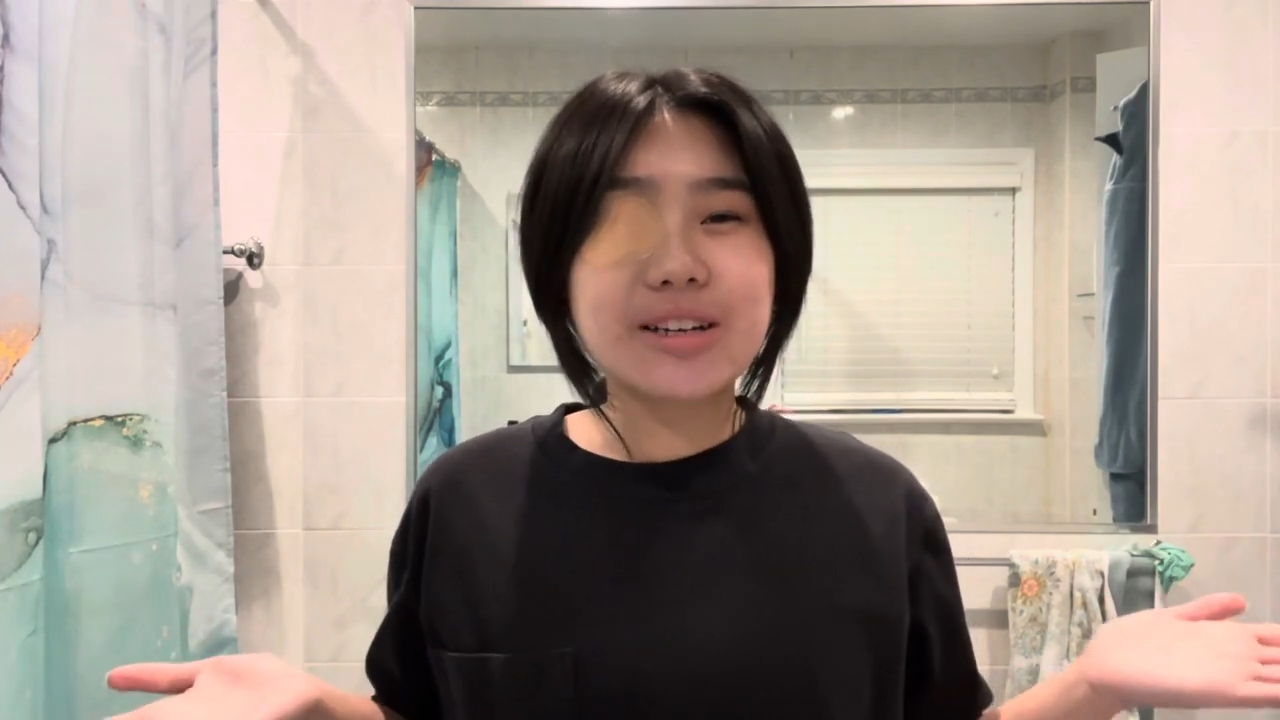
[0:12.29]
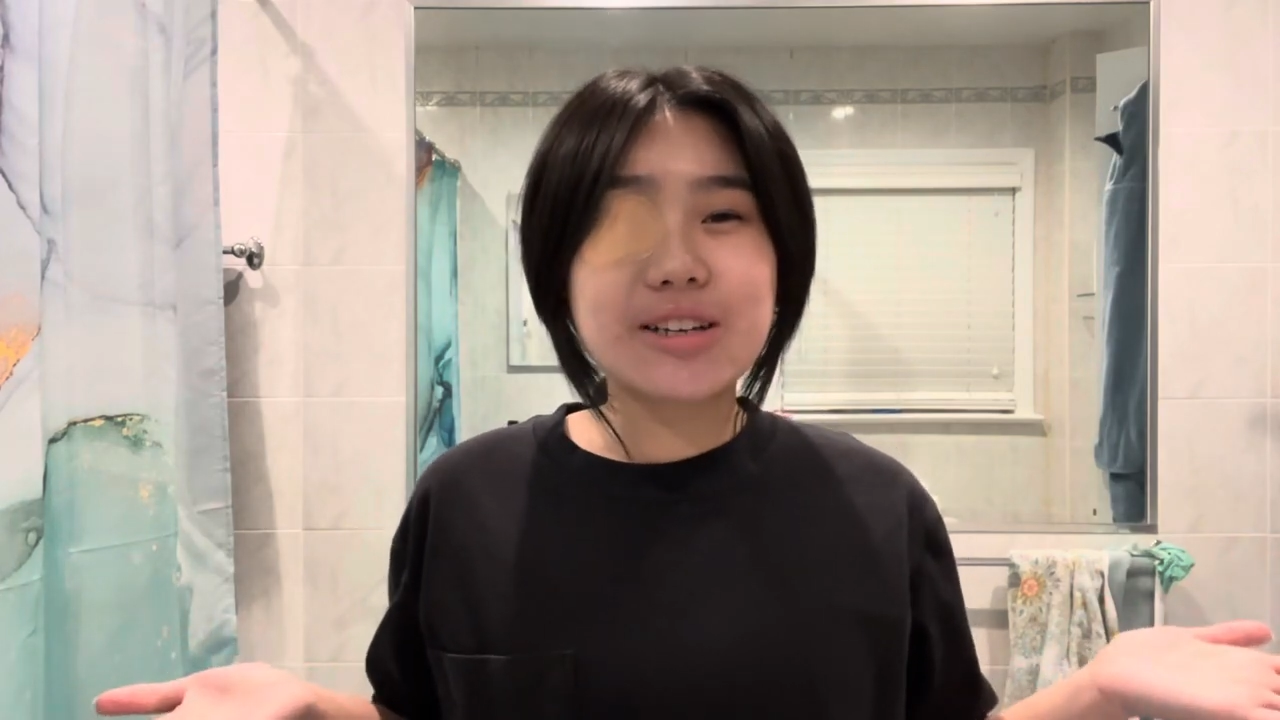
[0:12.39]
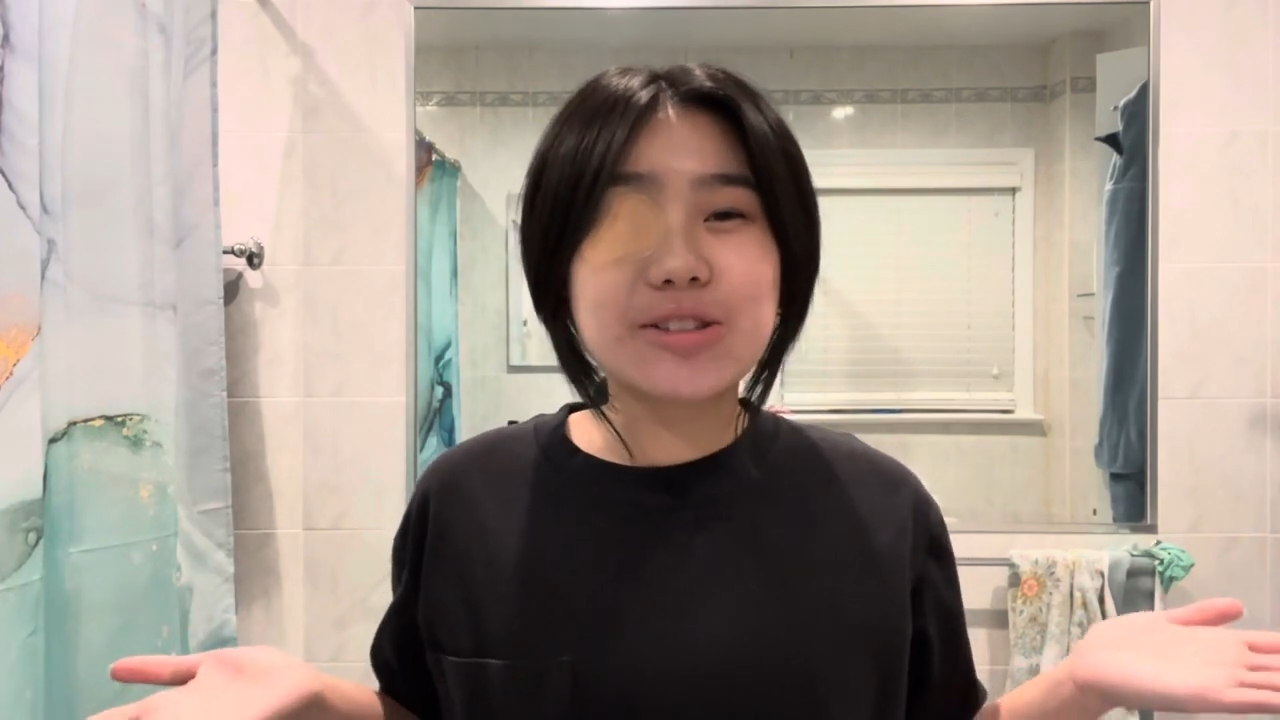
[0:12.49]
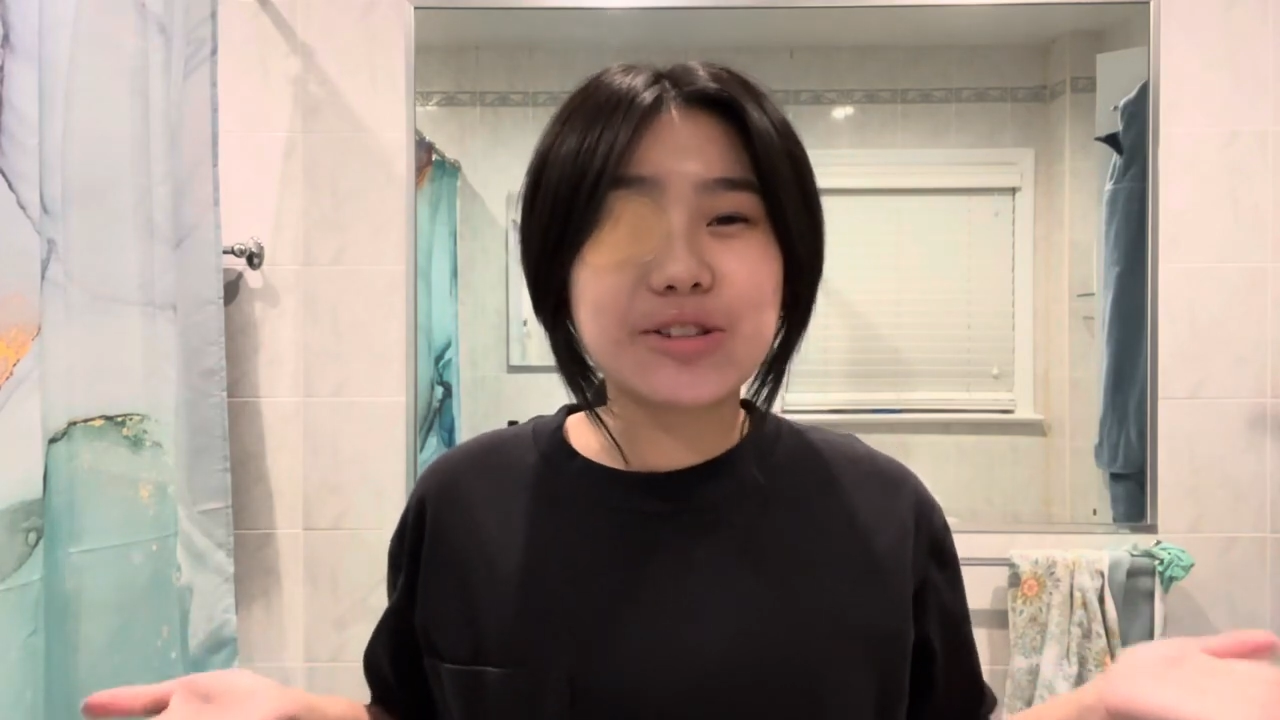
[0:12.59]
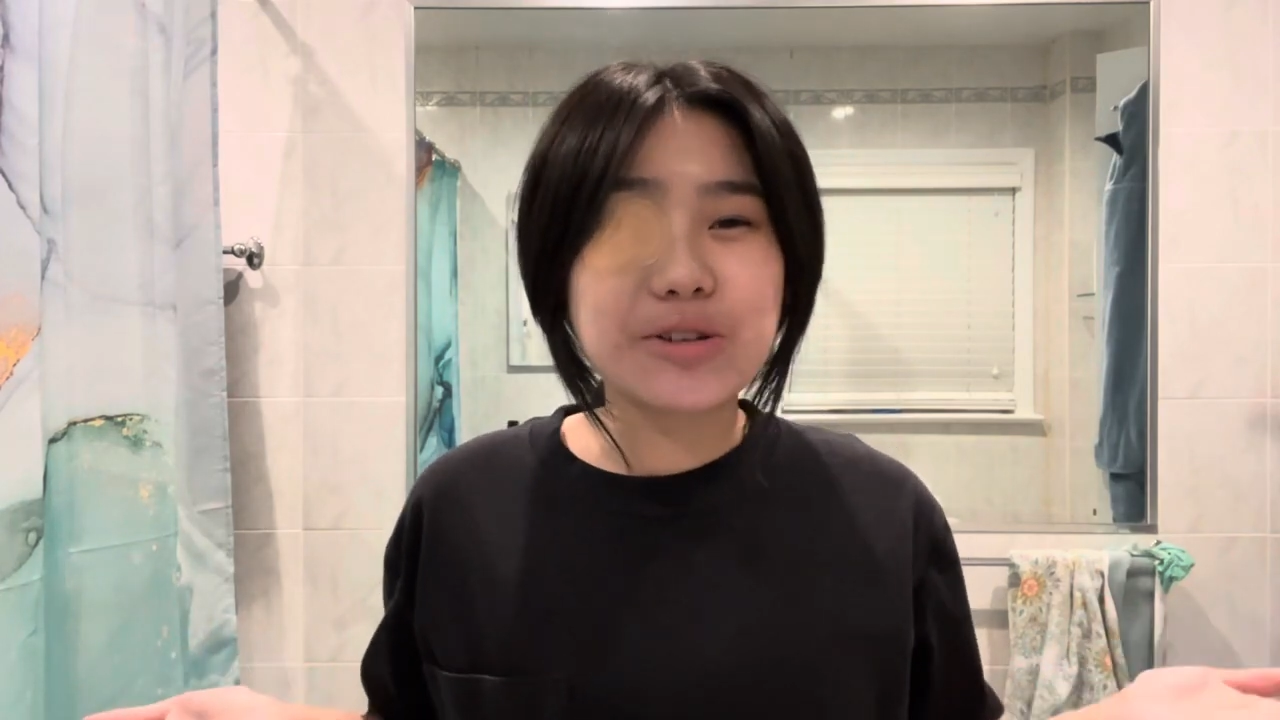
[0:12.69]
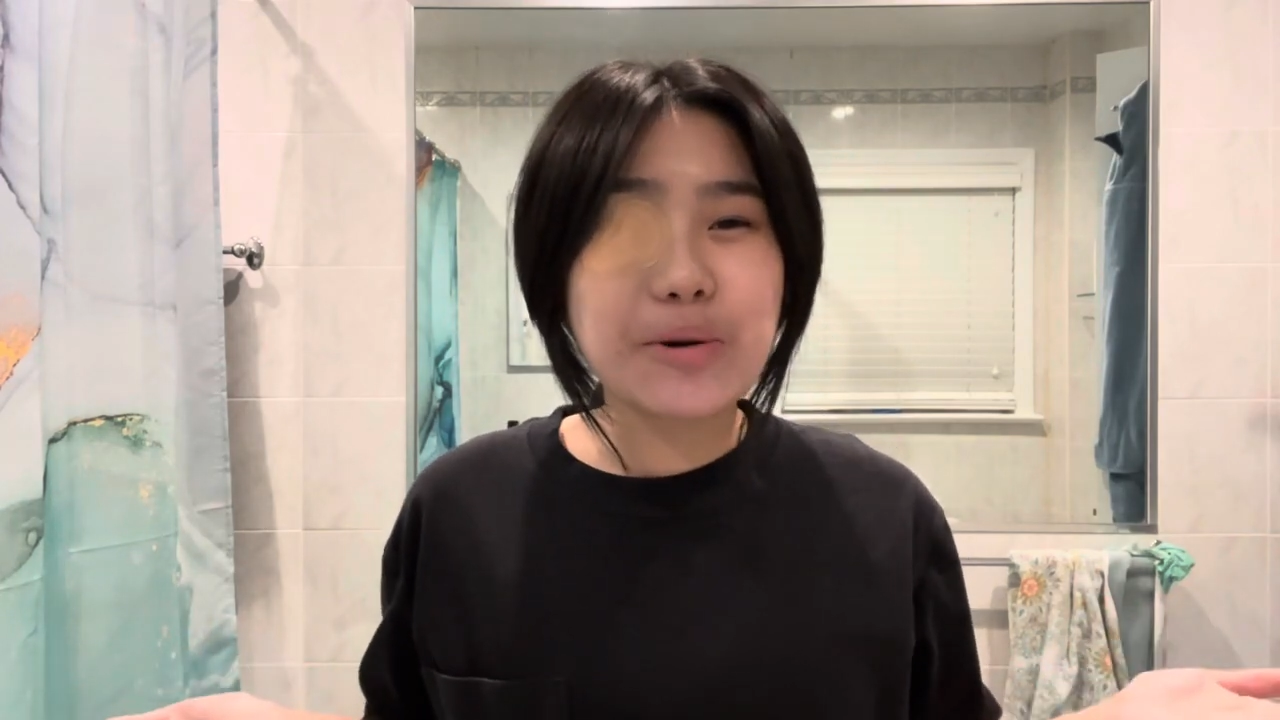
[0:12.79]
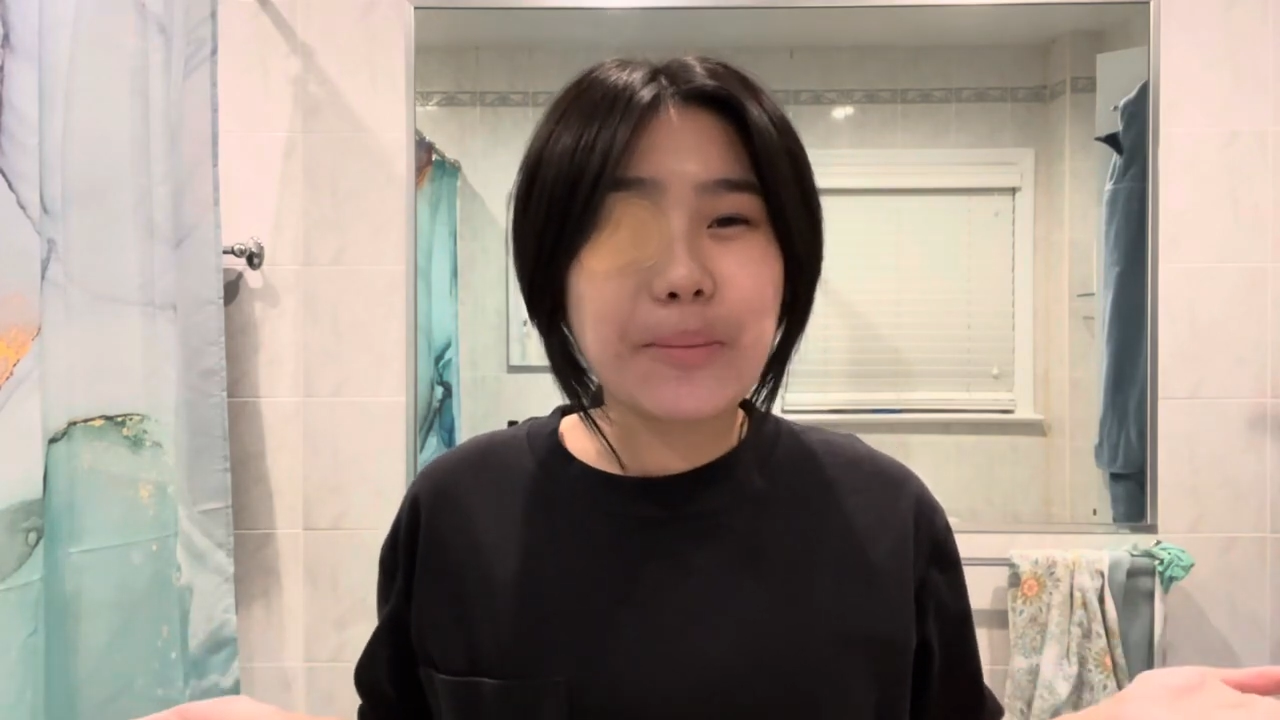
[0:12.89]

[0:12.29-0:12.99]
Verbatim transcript: gonna do